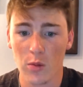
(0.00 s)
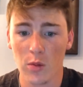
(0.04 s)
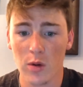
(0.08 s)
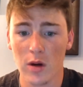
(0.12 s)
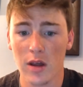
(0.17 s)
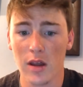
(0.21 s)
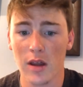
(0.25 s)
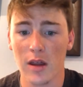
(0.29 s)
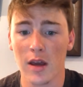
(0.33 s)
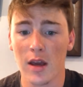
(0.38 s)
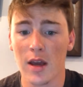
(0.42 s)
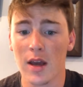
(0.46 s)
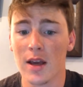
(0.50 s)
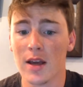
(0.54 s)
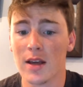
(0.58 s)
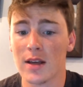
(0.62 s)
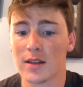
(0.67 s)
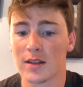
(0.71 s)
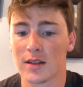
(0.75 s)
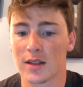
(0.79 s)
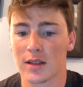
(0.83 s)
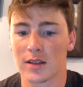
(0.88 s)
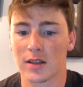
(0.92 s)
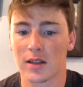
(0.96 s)
with
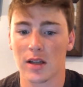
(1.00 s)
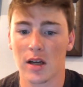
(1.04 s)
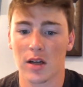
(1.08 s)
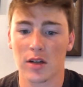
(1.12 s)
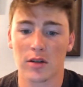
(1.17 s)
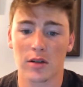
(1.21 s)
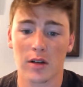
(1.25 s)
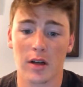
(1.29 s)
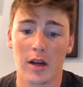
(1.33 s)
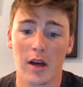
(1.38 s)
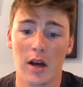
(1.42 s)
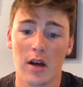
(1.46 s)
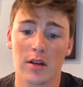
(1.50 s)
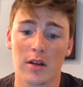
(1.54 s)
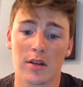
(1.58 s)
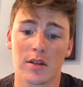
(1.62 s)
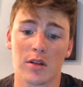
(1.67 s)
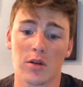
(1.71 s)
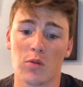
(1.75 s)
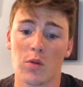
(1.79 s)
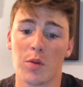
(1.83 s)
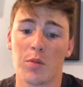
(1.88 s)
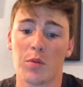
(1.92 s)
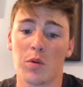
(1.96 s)
69 strikeouts
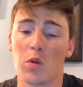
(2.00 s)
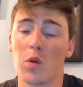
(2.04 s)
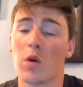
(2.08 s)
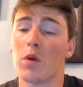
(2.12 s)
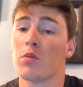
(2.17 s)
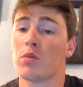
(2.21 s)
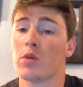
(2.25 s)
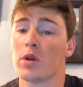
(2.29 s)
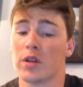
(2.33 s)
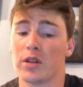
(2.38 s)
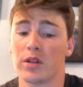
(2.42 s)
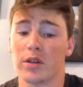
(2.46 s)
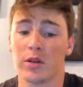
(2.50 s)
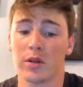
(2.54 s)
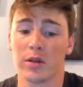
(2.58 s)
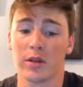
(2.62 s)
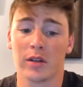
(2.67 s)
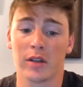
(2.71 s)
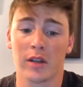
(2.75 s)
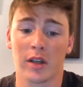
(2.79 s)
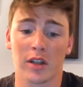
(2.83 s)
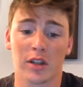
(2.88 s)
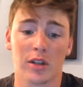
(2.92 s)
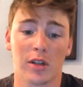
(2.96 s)
and a whip of
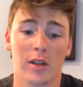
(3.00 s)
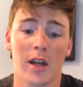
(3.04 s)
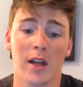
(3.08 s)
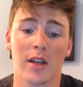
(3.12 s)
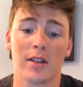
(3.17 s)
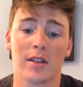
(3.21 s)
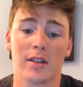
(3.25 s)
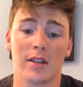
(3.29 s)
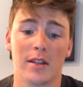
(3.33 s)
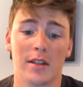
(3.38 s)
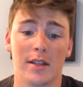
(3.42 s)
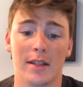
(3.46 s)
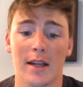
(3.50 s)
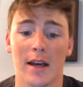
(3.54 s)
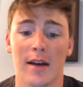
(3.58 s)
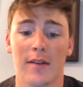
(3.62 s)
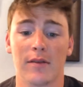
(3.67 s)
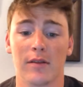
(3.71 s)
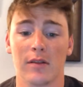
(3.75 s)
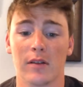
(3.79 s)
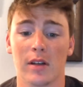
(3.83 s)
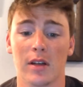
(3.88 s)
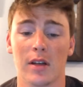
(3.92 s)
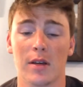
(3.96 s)
1.26. So that's
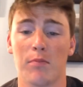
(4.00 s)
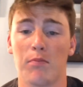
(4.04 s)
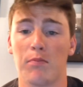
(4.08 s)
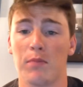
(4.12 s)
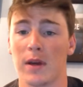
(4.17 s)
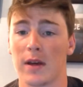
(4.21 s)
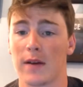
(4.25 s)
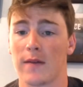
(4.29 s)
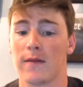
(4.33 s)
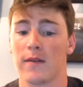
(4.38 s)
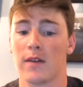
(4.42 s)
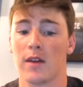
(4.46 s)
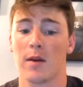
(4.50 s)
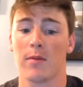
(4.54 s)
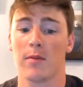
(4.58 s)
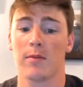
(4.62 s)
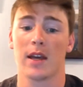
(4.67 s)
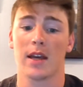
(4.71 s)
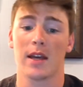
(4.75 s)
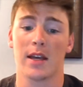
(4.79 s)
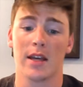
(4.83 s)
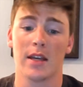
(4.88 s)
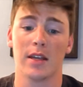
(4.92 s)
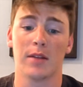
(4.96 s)
definitely big for
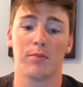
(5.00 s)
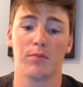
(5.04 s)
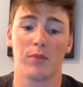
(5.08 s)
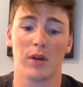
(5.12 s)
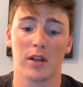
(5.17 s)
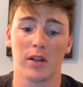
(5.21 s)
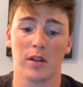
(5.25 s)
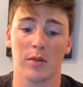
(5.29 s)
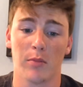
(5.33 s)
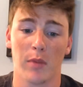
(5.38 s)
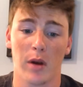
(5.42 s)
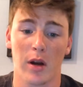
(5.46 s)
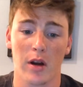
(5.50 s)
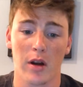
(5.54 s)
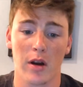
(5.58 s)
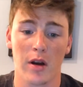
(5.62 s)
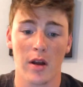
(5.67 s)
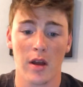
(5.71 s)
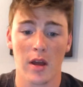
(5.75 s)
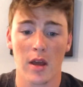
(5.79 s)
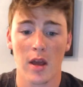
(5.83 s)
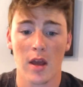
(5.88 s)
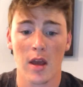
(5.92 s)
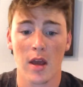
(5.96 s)
them that he's pitching
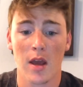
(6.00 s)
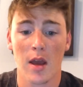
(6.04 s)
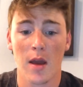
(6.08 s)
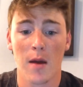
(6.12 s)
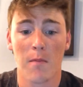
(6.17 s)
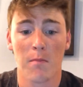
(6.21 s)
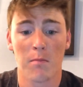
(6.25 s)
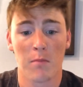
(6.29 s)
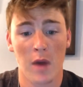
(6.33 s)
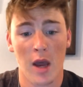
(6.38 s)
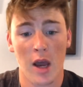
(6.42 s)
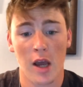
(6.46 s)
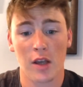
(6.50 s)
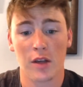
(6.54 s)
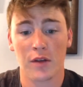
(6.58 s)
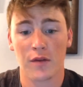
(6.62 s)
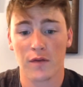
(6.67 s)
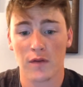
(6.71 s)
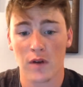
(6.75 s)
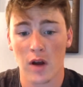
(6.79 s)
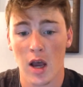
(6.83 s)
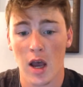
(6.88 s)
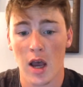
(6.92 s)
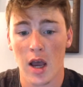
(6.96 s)
better. Max
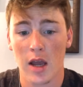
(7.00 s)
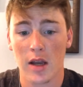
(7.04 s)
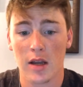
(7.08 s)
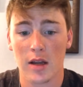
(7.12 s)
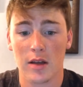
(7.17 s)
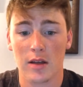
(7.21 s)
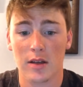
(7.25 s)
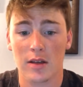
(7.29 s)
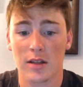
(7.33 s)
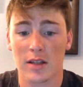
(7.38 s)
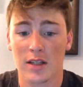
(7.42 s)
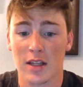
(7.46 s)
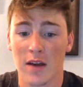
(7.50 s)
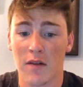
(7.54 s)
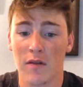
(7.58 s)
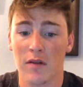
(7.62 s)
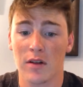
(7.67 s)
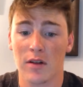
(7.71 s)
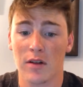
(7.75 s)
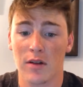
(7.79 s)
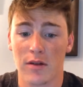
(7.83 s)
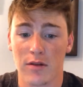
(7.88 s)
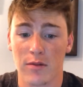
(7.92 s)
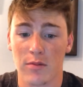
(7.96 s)
Fried,
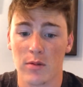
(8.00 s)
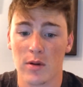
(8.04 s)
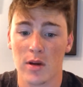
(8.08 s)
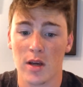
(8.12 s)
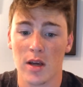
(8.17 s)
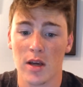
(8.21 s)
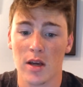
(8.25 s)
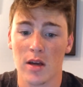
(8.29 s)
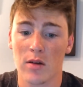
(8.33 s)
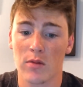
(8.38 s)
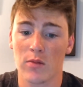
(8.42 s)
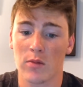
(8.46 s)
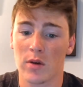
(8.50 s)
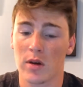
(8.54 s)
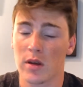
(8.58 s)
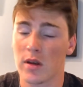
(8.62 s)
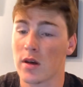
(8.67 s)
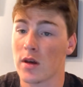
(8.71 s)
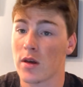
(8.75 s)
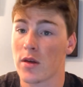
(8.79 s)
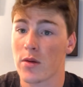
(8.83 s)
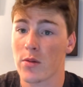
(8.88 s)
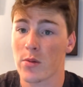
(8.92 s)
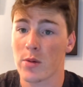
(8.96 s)
7 and 3
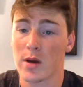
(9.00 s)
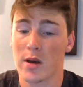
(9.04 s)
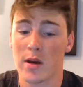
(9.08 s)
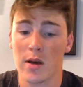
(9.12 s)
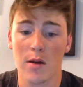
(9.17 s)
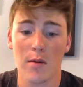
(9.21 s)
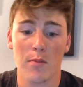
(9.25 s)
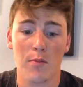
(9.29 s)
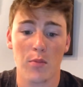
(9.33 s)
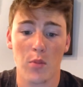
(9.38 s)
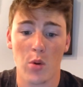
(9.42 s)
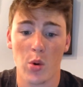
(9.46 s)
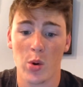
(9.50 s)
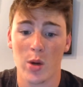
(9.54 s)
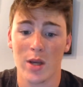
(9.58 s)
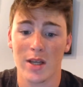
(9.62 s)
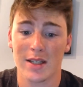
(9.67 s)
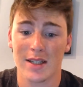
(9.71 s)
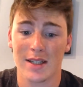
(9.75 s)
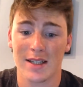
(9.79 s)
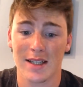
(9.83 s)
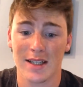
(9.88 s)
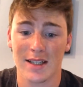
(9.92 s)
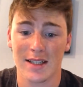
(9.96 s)
with a
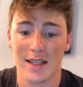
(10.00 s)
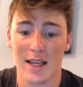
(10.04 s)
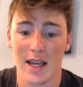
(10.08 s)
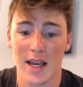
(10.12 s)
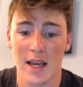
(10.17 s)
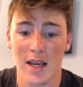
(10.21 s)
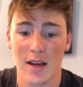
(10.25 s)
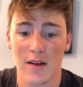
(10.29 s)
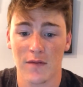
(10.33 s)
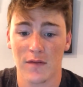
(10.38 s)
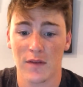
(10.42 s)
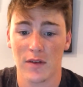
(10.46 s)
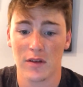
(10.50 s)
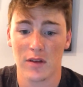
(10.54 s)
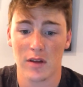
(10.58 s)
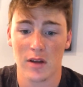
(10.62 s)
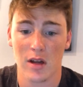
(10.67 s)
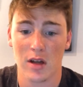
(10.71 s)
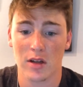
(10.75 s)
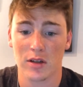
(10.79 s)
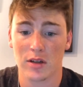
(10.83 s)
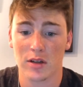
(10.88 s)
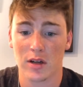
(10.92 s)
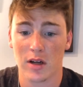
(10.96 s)
3.68 and
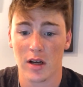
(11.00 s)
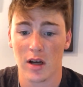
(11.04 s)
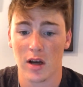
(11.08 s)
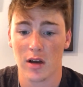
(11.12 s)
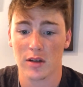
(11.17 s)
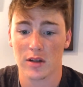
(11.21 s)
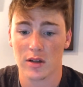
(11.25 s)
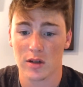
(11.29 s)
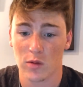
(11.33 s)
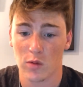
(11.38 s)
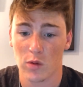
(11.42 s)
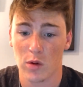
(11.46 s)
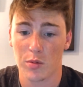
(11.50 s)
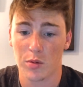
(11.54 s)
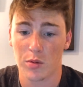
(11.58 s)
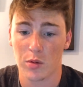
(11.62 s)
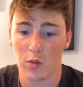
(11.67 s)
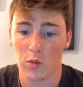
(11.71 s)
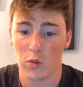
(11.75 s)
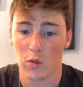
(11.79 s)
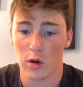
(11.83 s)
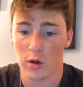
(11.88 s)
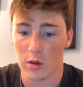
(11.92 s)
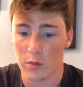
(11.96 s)
59 strikeouts and a whip
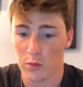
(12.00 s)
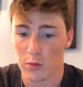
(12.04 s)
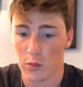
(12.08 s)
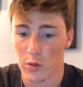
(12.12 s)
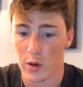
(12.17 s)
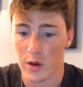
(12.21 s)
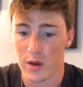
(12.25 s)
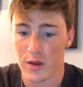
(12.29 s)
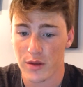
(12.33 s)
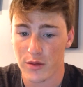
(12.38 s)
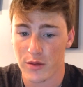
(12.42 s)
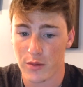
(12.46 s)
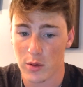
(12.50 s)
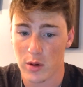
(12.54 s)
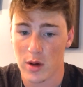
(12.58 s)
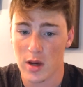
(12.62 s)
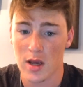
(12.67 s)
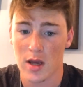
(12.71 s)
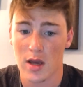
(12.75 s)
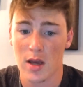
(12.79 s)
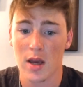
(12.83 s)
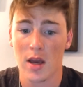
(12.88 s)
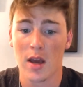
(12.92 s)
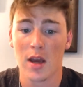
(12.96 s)
of
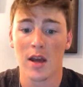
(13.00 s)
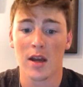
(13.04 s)
1.3